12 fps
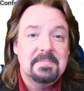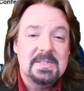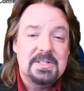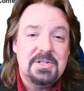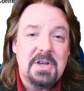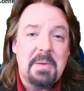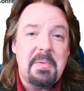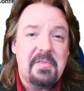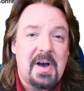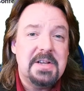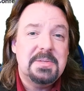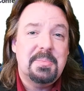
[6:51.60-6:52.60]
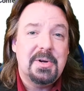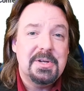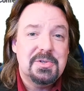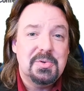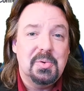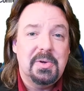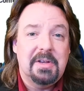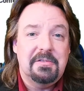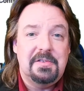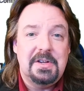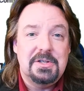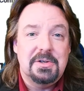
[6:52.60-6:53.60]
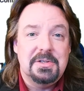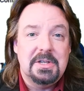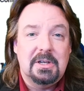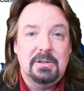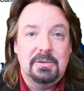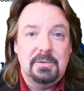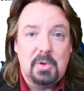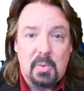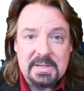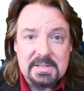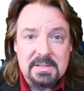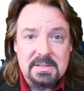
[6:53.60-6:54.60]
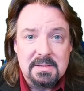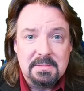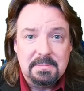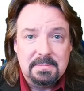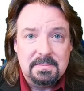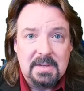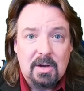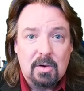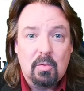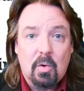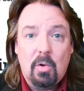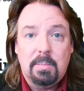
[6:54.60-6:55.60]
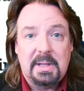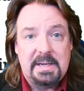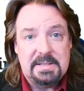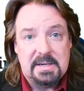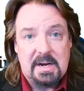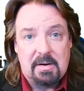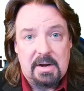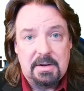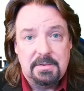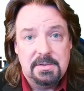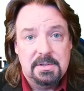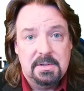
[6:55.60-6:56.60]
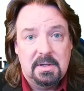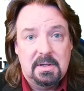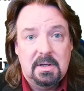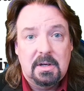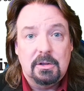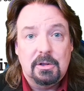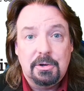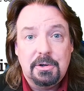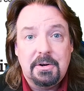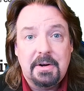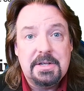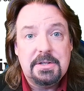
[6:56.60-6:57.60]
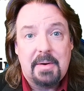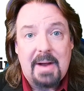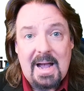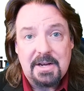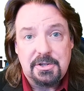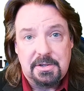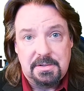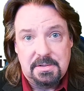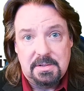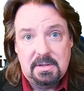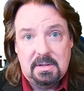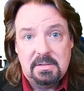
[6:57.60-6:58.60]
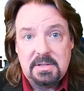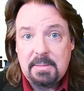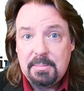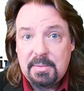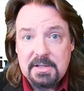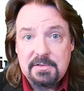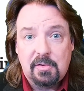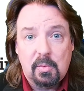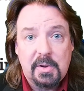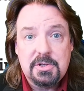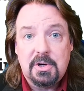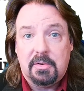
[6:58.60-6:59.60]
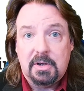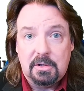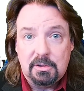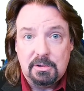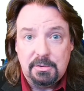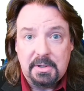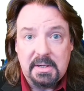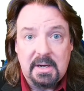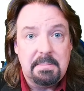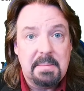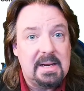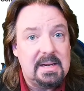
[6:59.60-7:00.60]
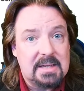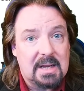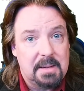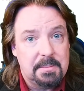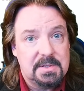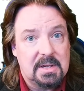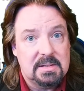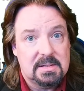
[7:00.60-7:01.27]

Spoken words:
Some of iSpring's Toolkit features include quizzes, role-play scenarios, learner interactions, templates for which are included in many types and